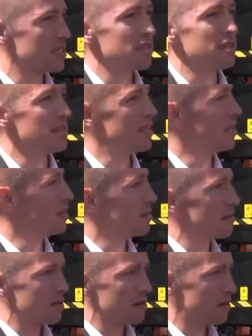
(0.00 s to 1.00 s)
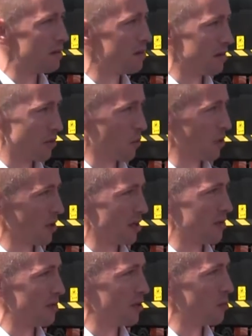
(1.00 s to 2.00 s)
in nearly all of the work
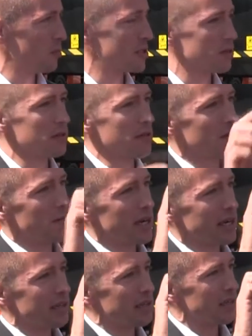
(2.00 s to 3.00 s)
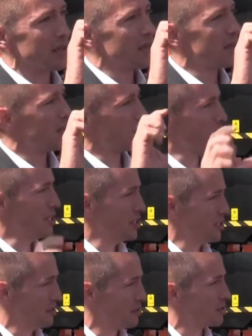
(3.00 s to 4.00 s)
envelope. It's only the minor
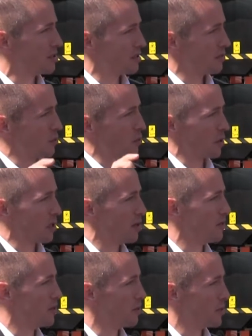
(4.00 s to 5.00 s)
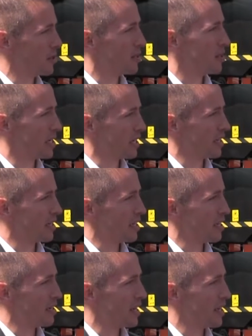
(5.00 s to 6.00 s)
fringes of the work envelope that you're not getting
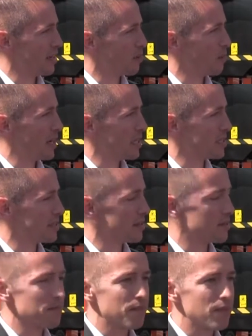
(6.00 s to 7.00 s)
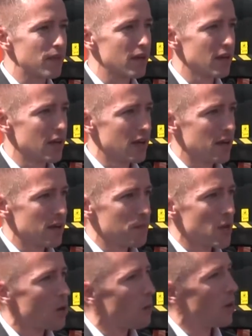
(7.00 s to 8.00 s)
that added capacity.
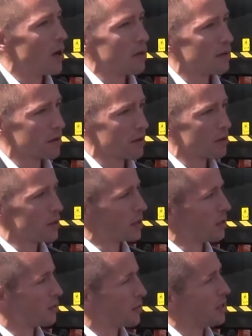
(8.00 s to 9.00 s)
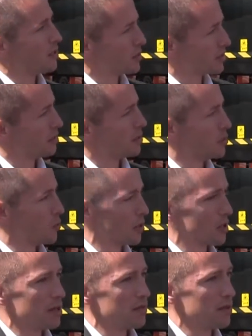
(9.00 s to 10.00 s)
While they're going throughout this large
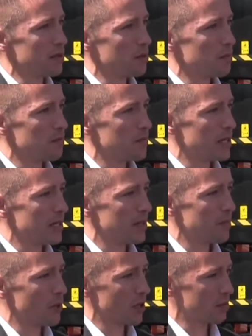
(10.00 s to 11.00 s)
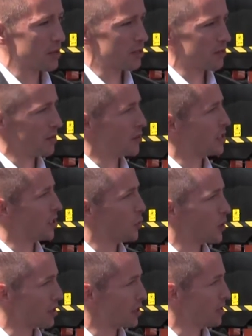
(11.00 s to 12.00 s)
work envelope, they're going to be traversing
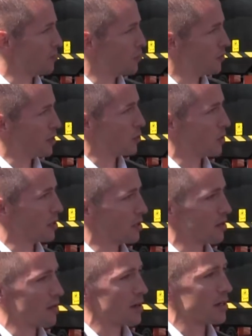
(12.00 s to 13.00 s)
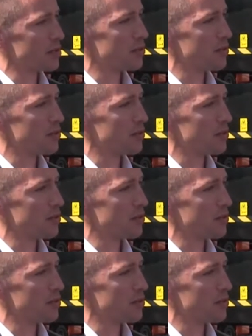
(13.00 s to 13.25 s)
quickly and moving quickly thanks